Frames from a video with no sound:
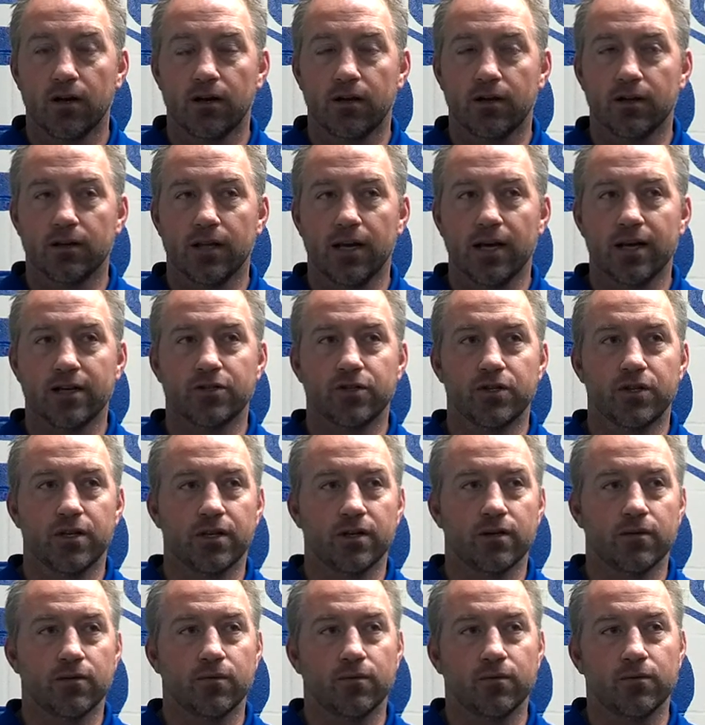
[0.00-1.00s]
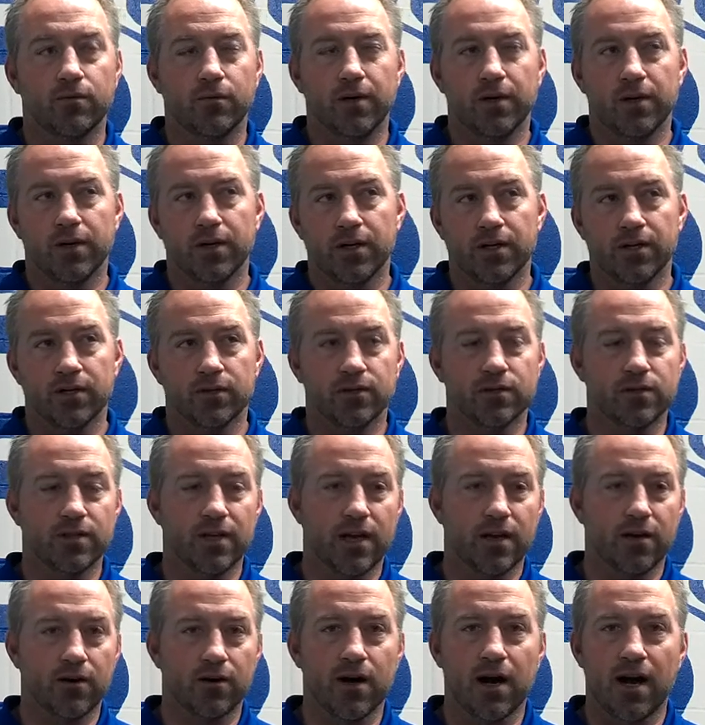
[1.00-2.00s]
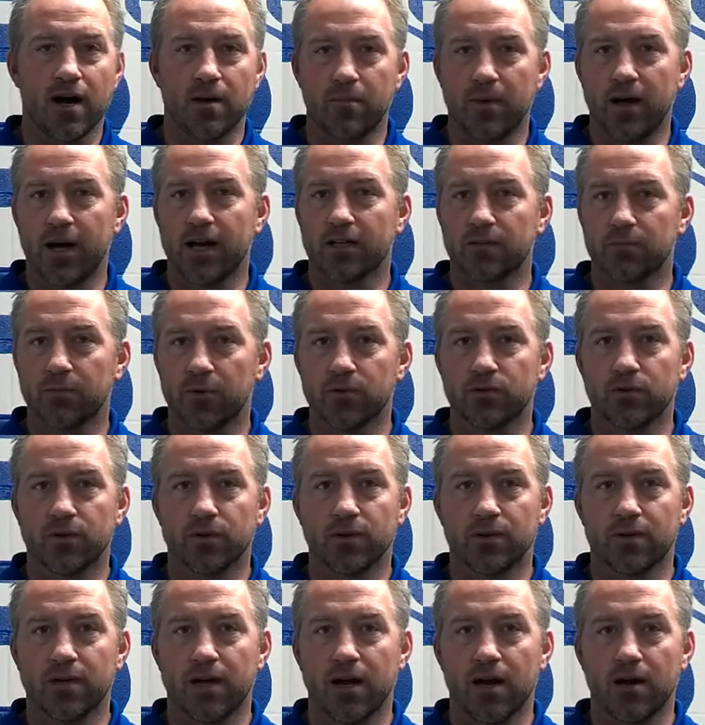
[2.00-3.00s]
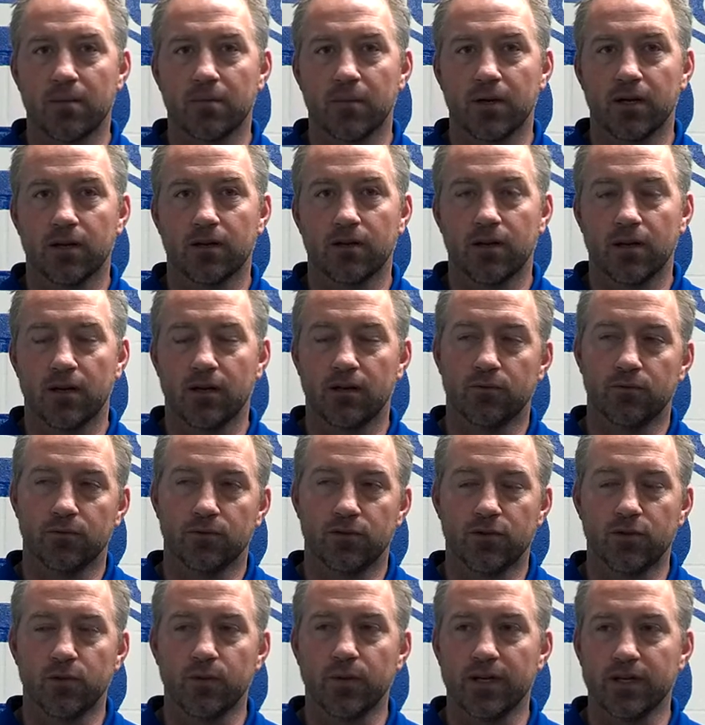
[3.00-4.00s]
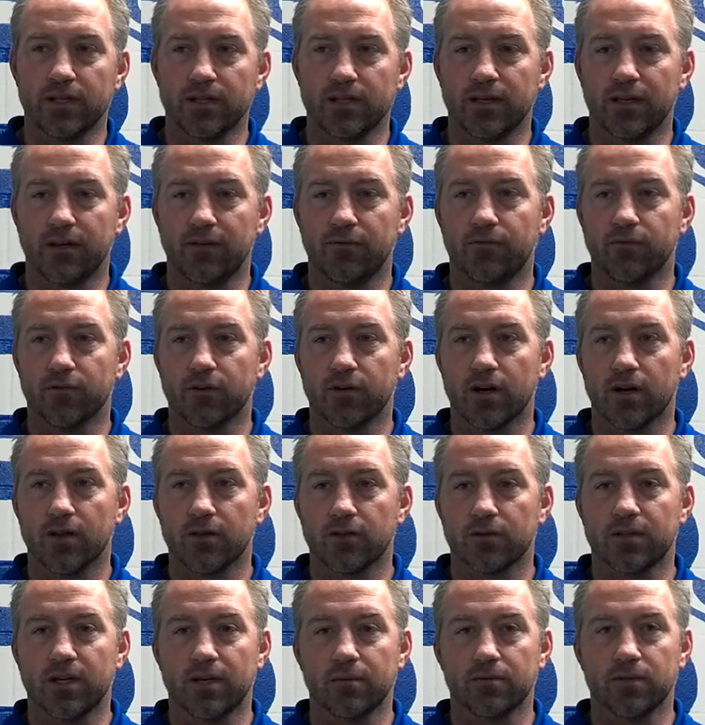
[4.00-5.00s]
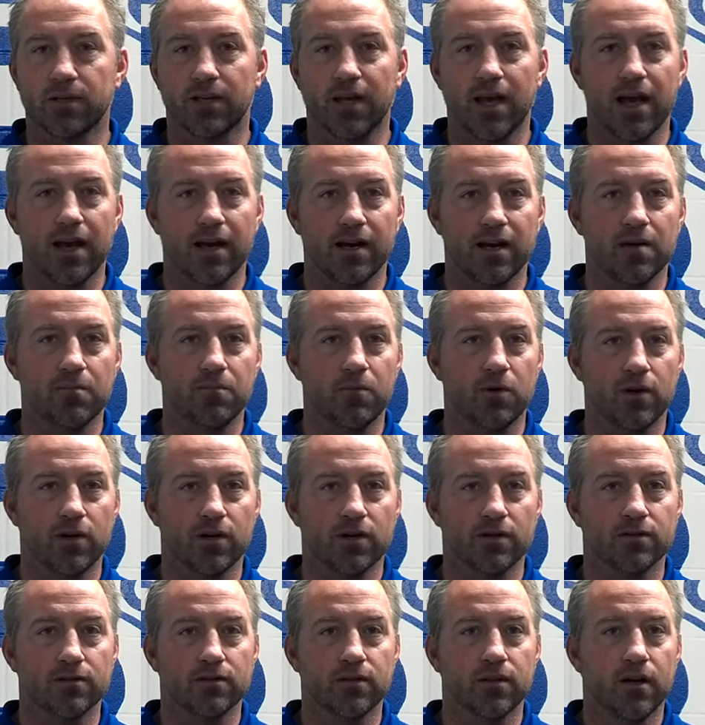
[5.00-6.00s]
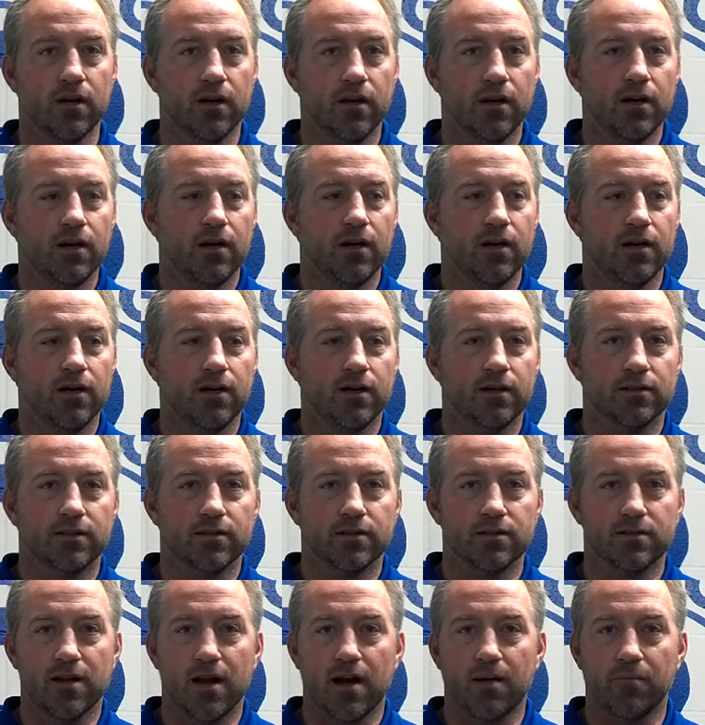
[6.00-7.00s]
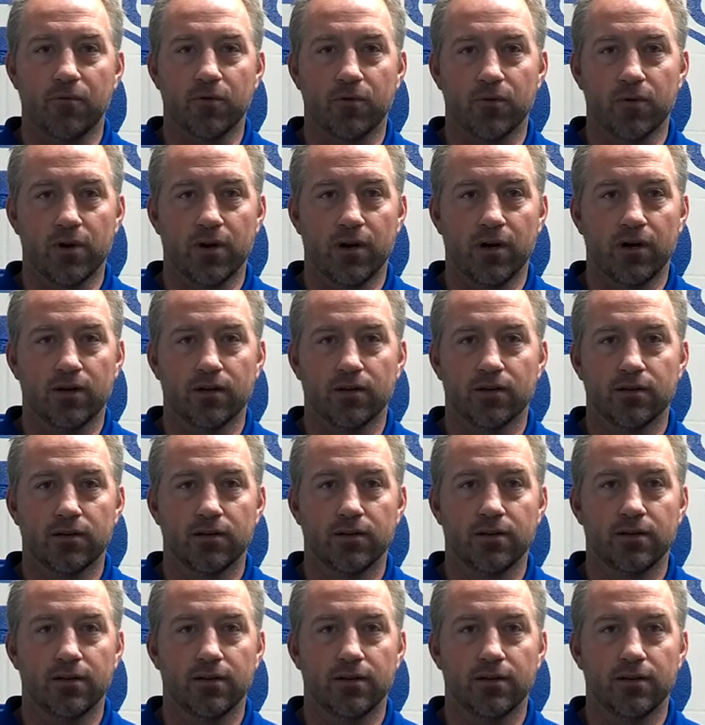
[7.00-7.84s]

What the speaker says: Last year, we were under center, I-backs most of the time, and it was too easy for other teams to gang up on us to stop the run.